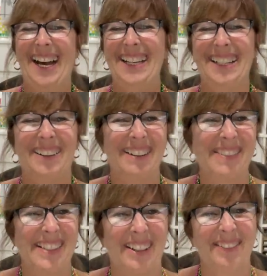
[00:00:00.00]
I know I'm
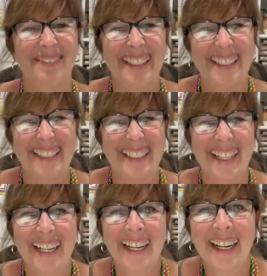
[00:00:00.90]
so mean.
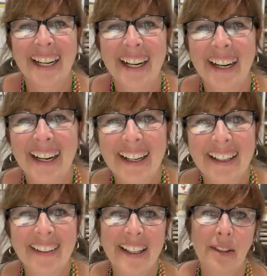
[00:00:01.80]

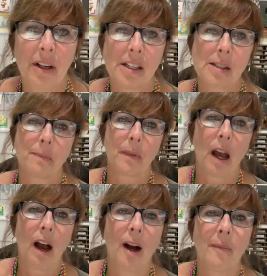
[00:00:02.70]
Oh, anyways,
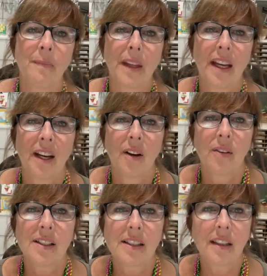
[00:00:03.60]
um,
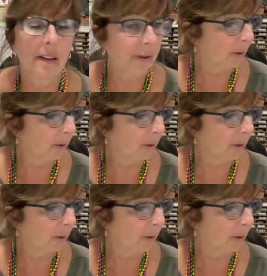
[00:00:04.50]
what did the